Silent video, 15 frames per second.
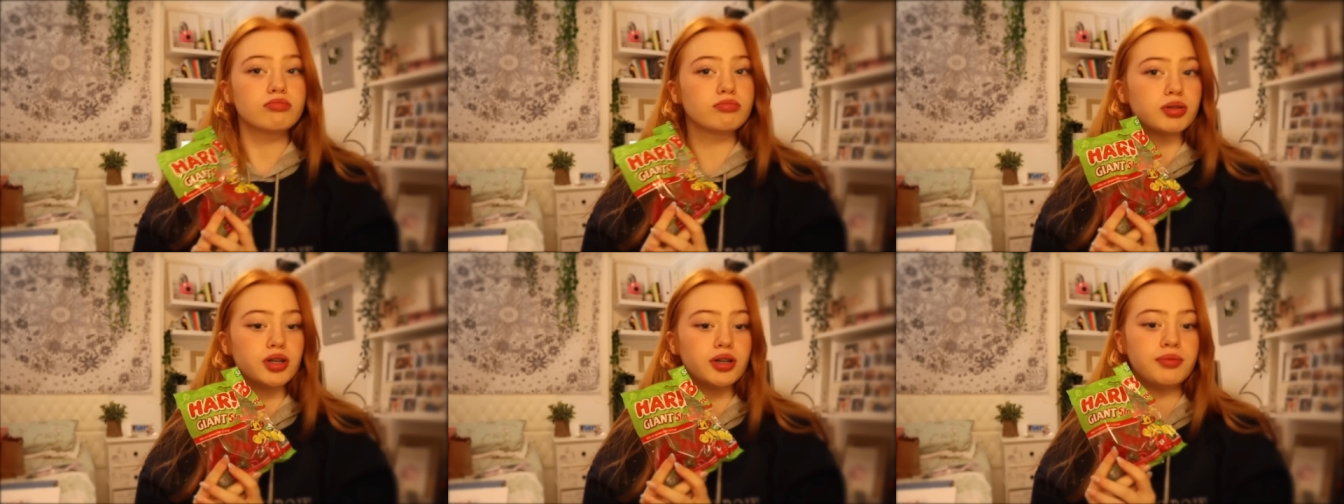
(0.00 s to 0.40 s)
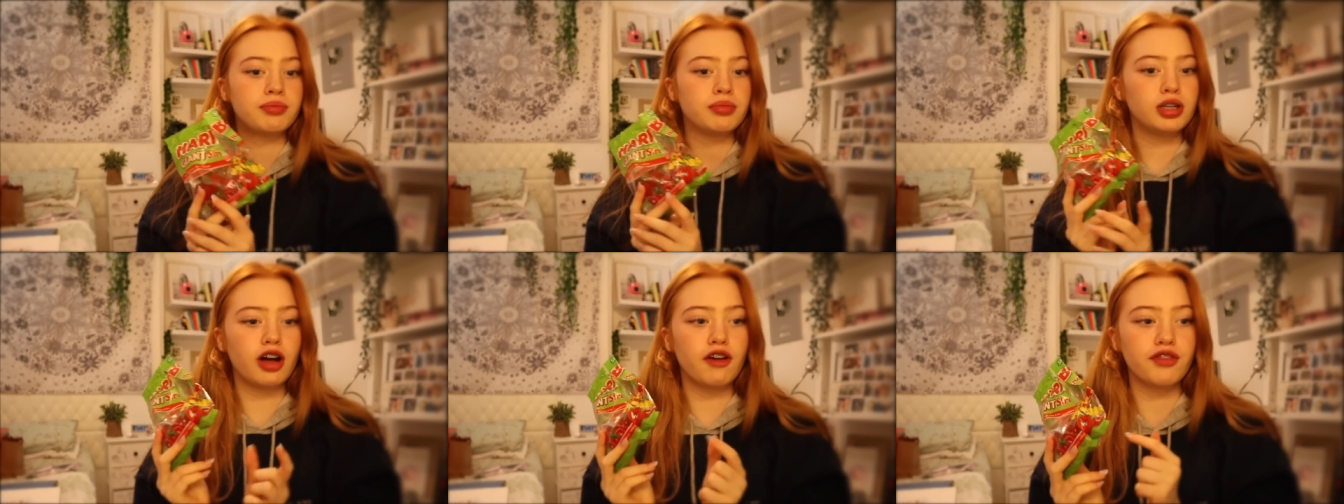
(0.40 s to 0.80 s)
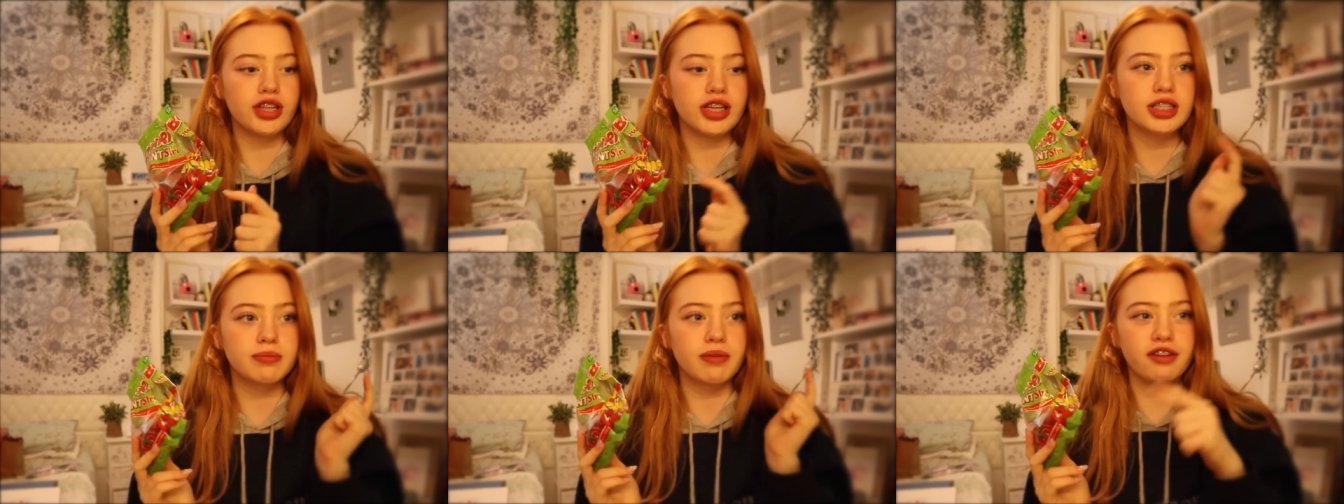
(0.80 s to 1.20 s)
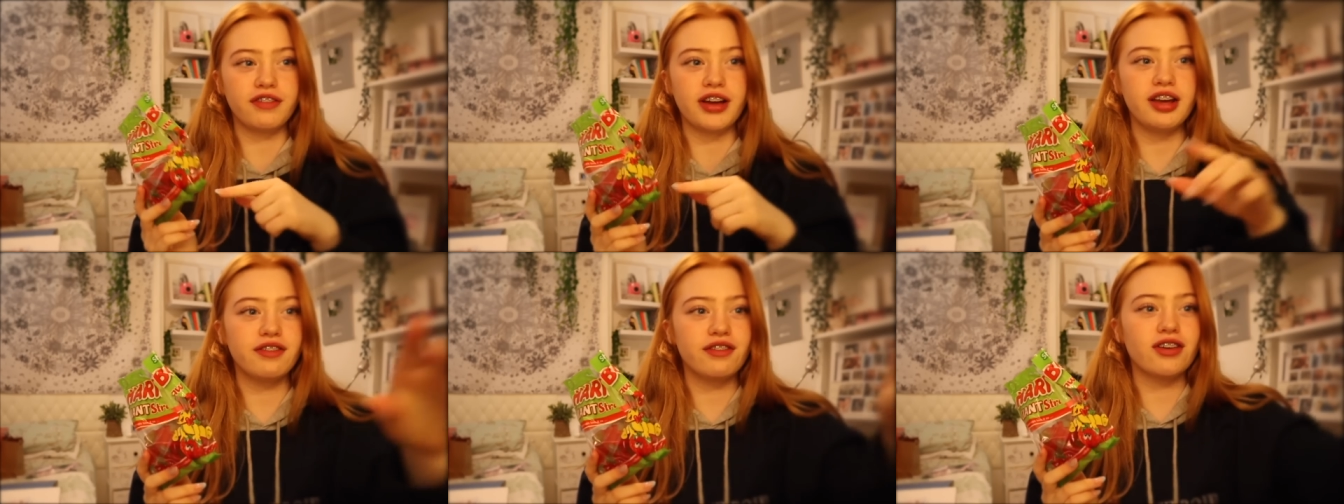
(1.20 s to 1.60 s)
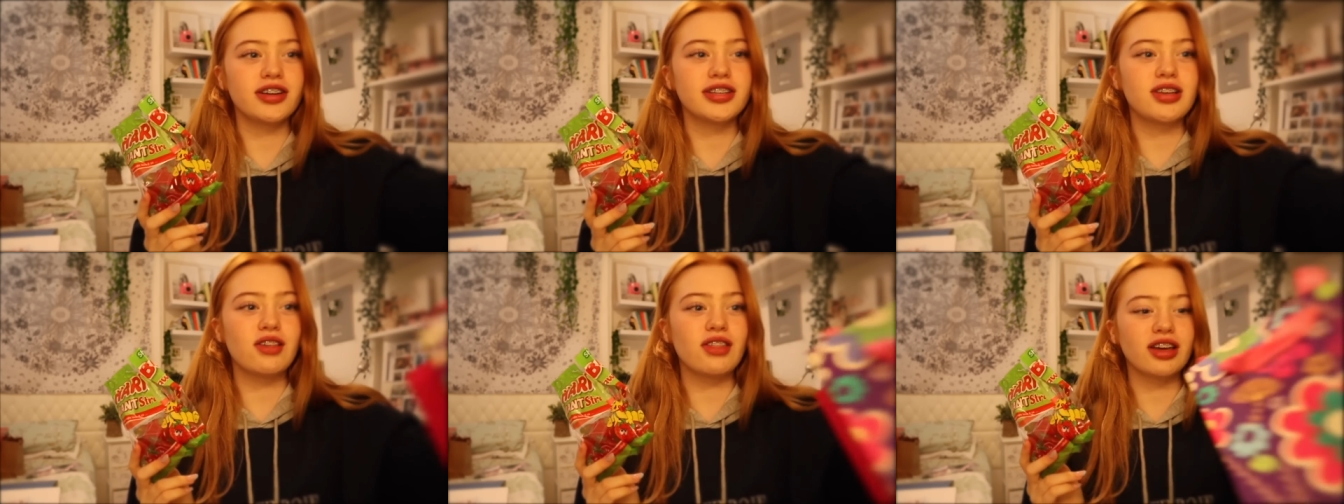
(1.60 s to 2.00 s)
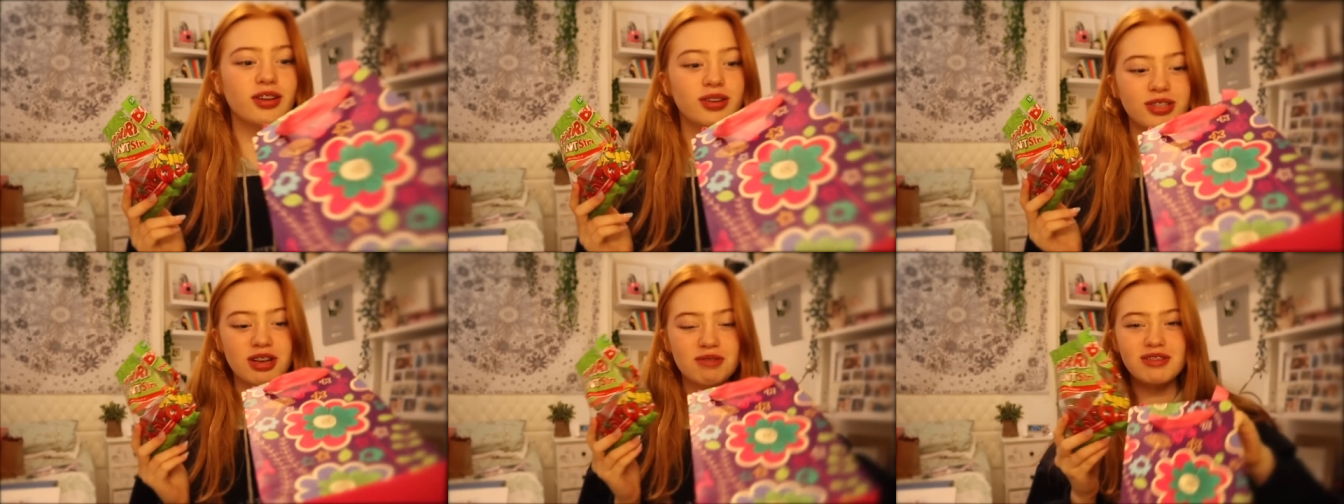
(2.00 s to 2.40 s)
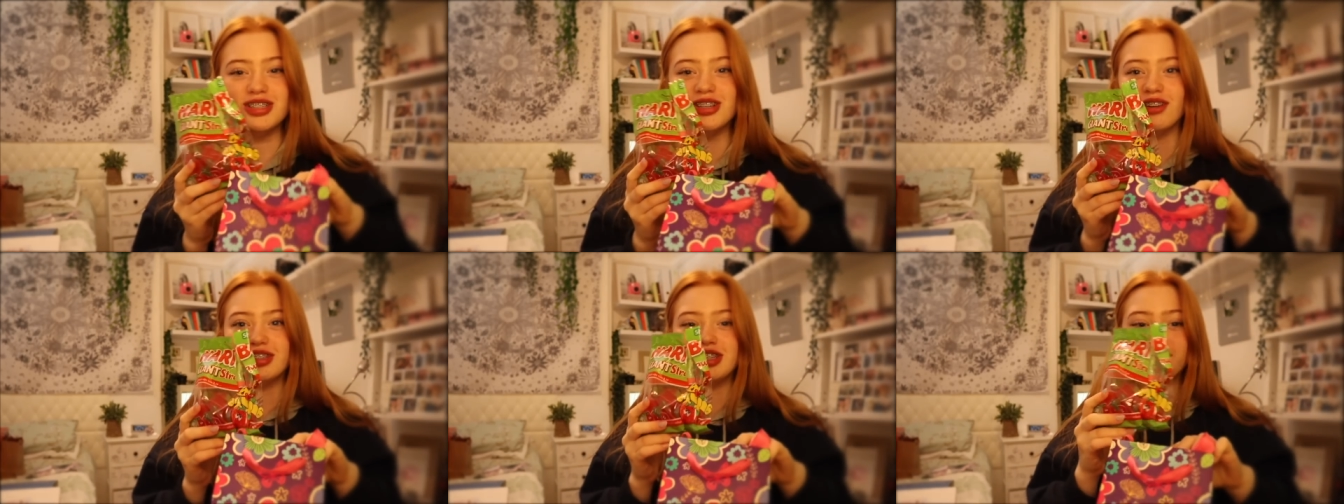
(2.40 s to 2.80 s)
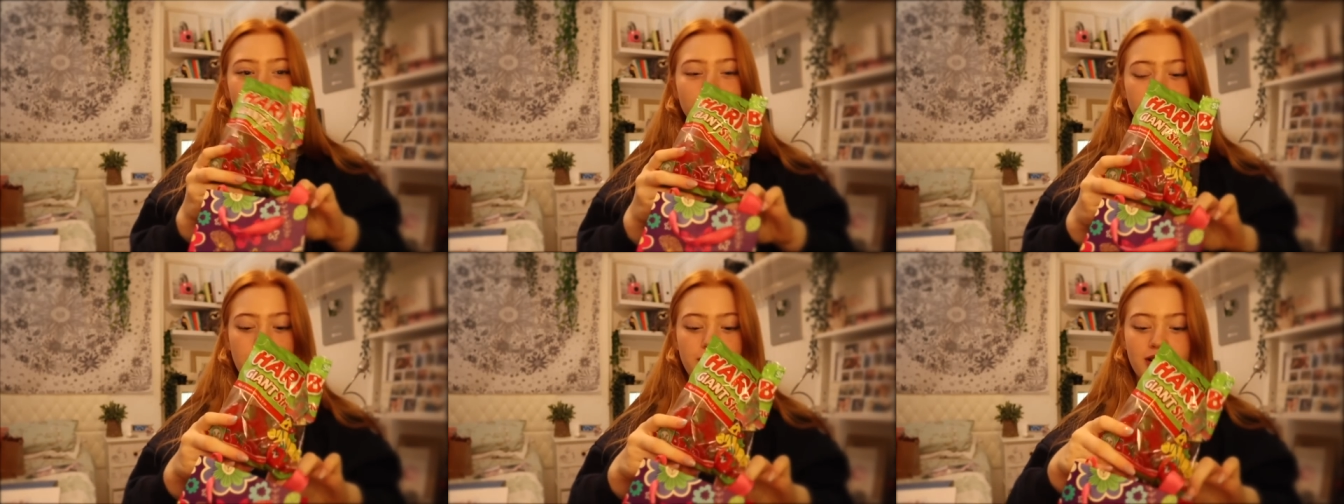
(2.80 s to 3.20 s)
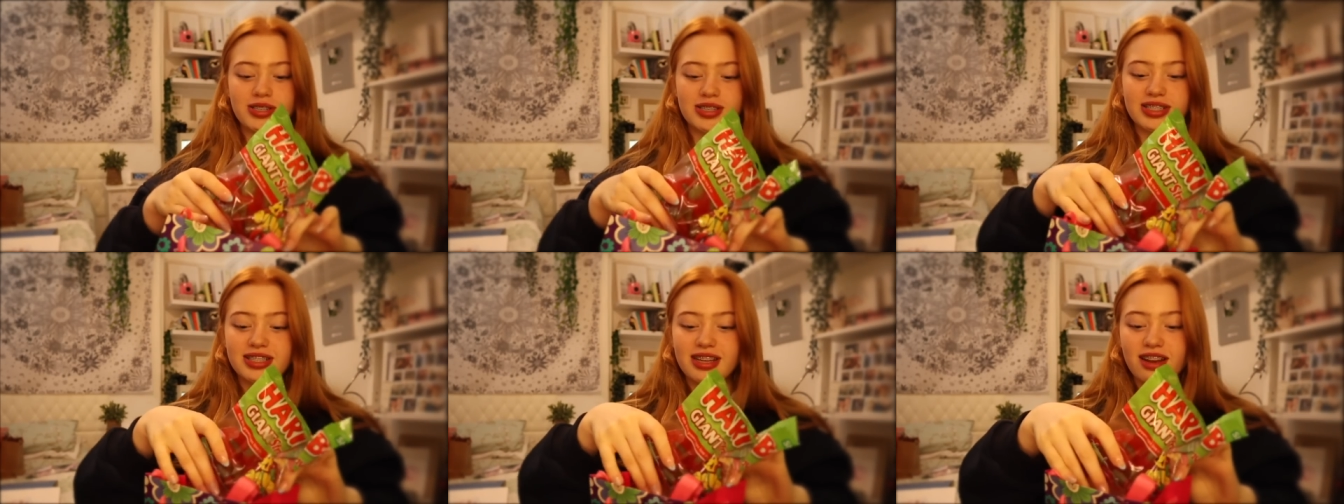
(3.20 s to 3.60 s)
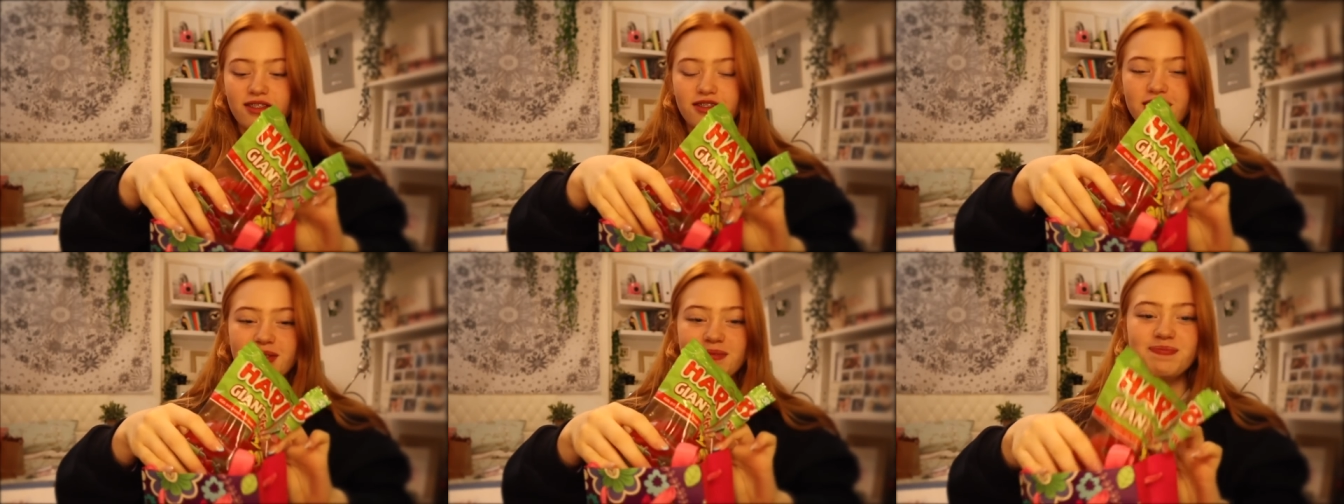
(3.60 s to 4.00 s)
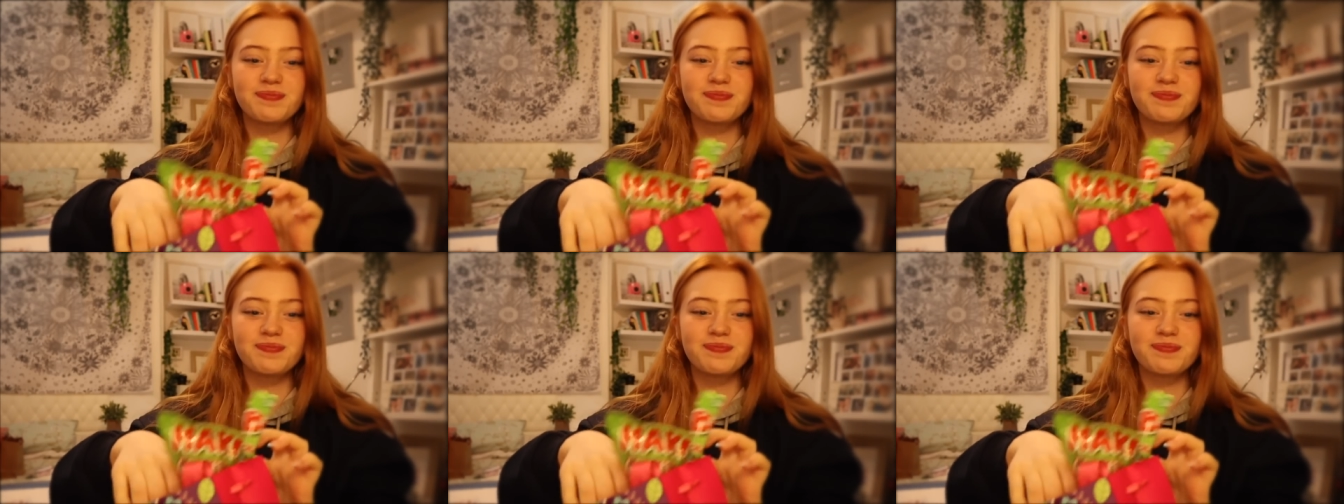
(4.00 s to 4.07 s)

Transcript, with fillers: but love these, my favourite. So thank you so much, Lottie, for all my presents. I love them.